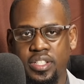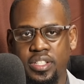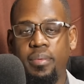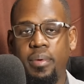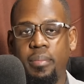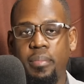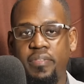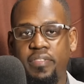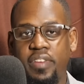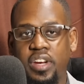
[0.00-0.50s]
And I
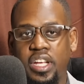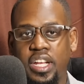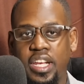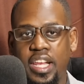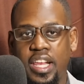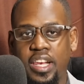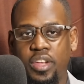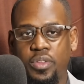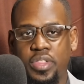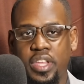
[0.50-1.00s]
remember very
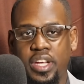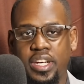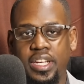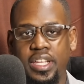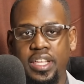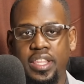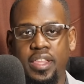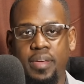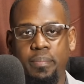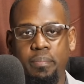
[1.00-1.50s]
clearly on
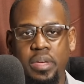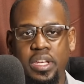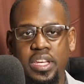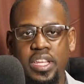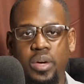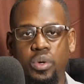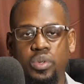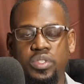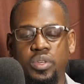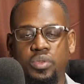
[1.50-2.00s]
that day, the
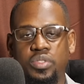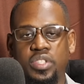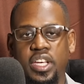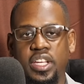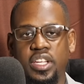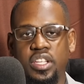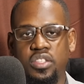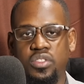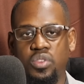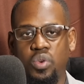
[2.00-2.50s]
media was
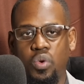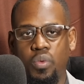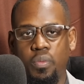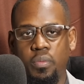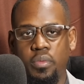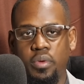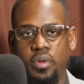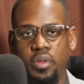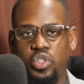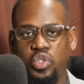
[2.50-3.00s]
outside his
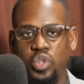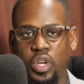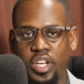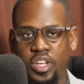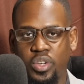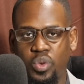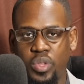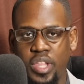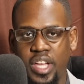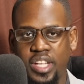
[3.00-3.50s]
home. They
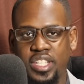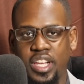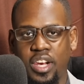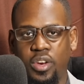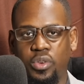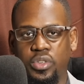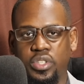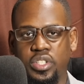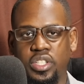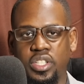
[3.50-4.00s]
usually do that a
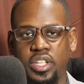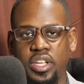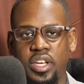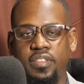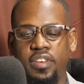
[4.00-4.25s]
lot.